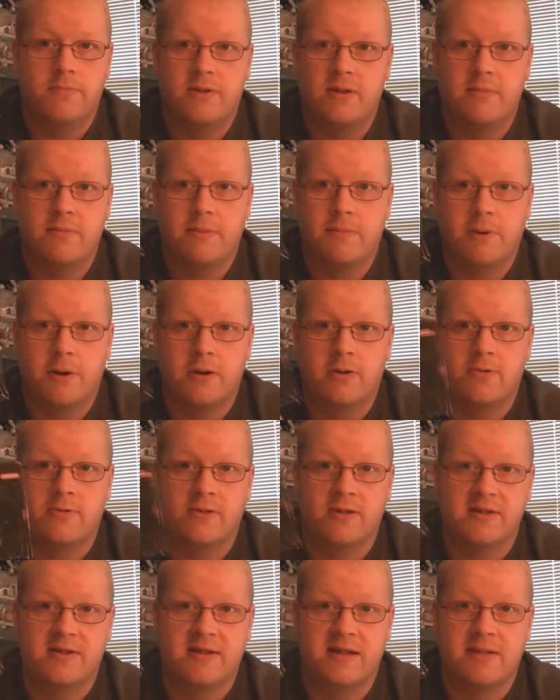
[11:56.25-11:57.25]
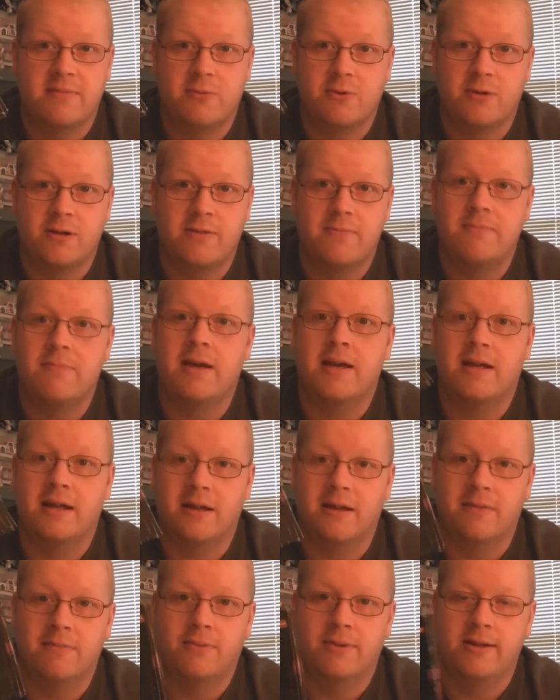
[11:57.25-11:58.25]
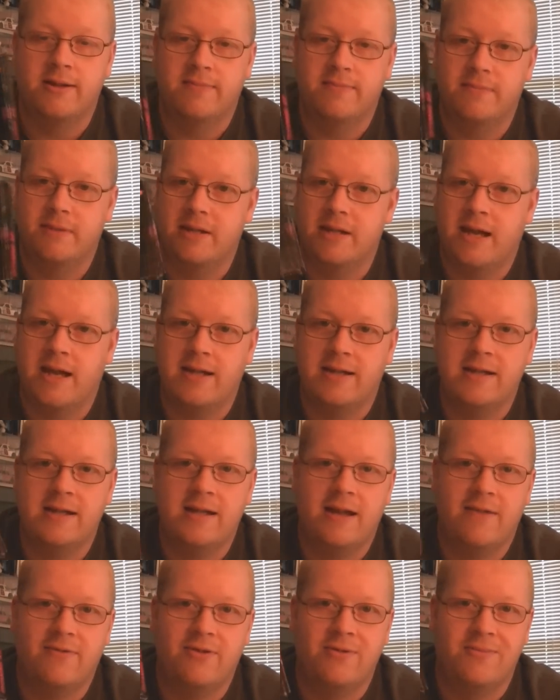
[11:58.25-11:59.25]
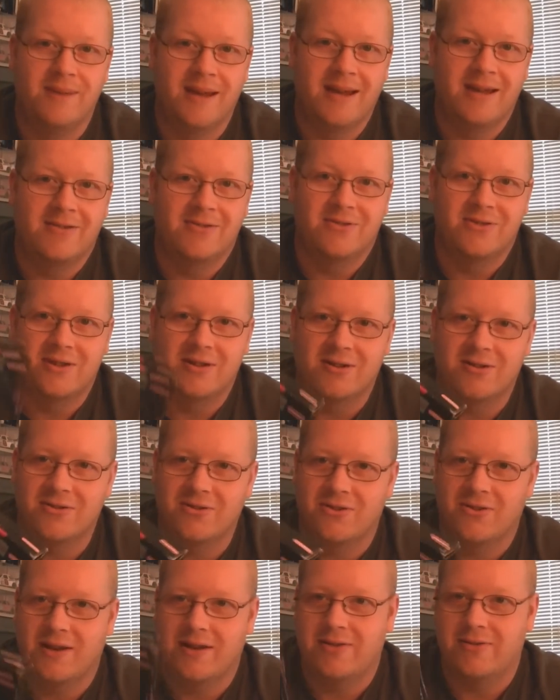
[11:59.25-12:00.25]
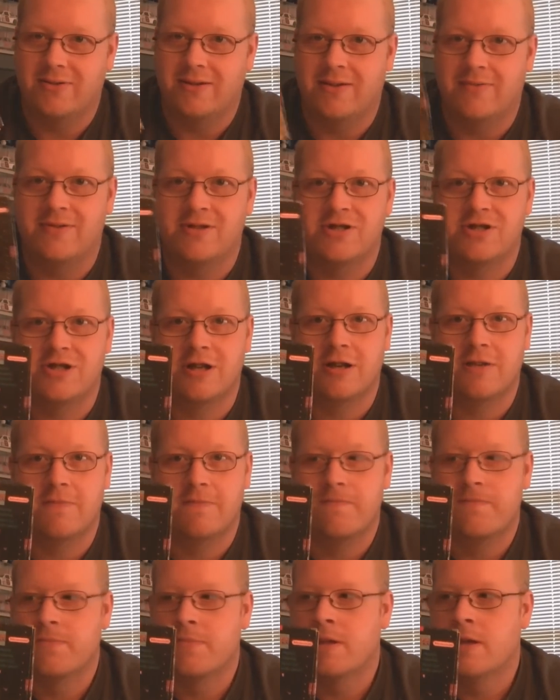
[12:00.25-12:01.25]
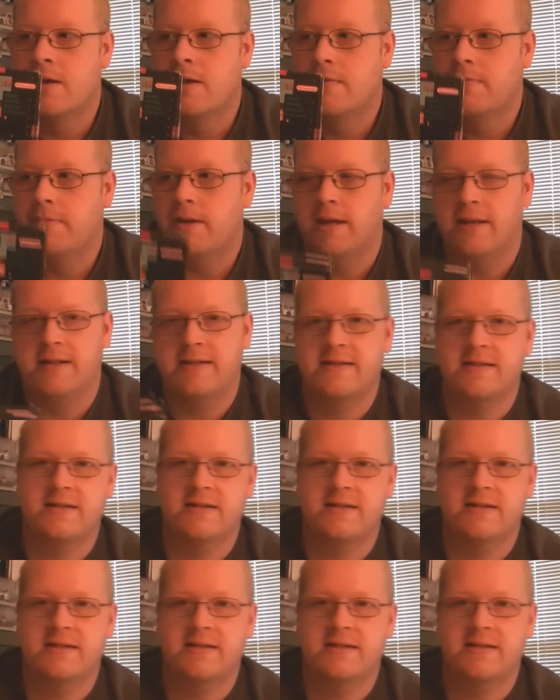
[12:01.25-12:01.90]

some of the parts for this anymore to even make it complete. But yeah, it did have 2 manuals in there, so I don't give a shit. Yeah,